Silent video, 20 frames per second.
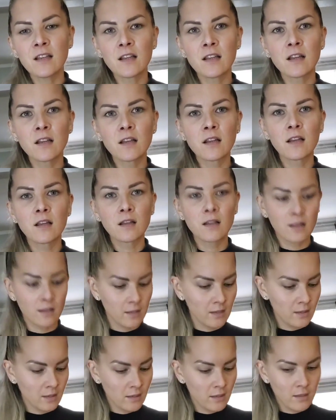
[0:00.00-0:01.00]

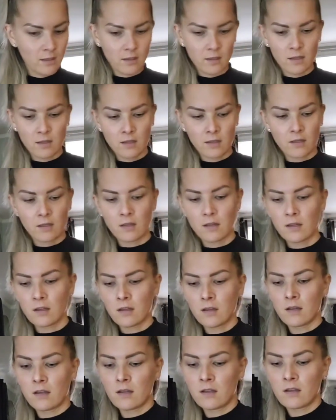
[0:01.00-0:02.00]

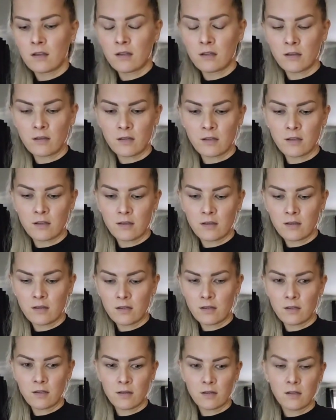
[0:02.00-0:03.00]

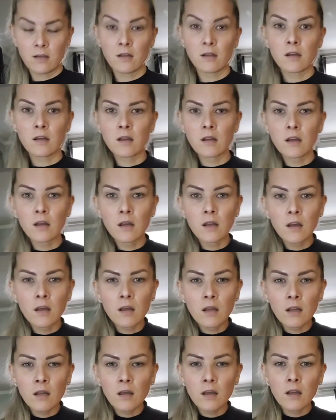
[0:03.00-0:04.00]

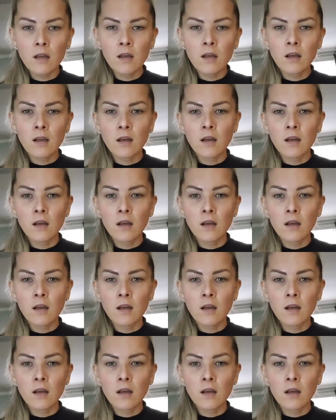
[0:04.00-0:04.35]
(no one is talking)